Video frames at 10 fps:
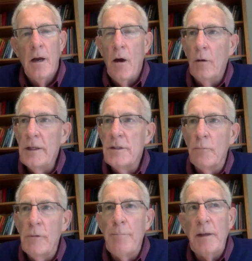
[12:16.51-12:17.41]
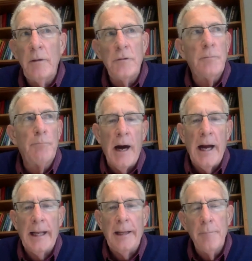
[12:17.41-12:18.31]
only to rebuild your
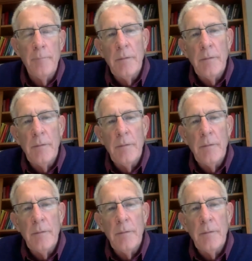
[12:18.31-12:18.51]
body